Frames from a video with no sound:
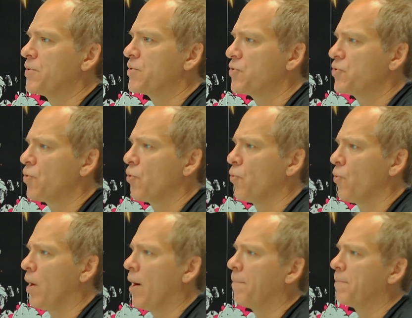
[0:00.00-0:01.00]

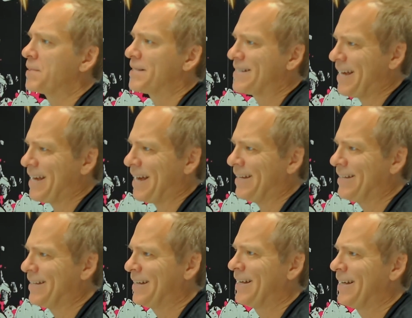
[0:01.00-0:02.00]
so upset
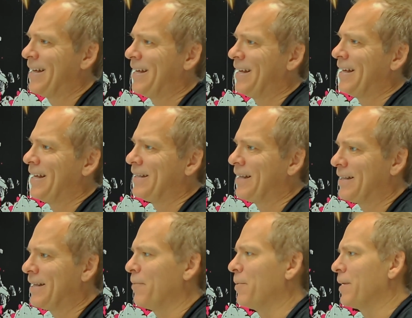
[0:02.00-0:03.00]
that
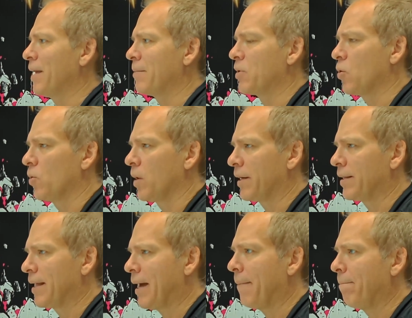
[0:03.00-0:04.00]
they would let him go like
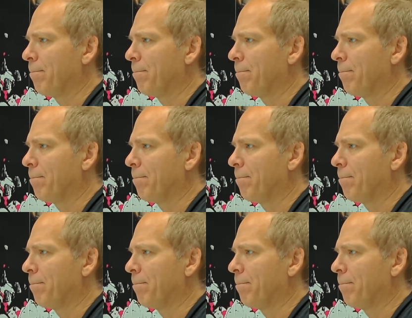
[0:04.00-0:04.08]
that.